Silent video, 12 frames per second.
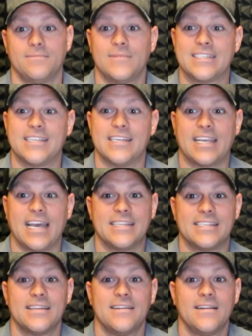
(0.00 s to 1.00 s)
That's it,
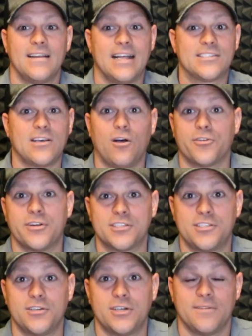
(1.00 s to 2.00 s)
guys. That's all there is
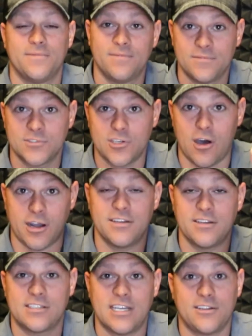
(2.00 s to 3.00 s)
to it talking
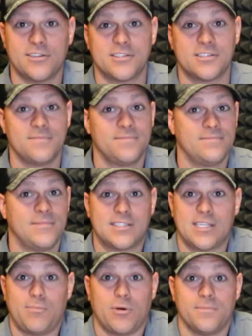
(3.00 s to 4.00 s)
to sellers. It's
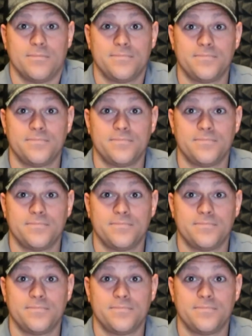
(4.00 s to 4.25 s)
simple.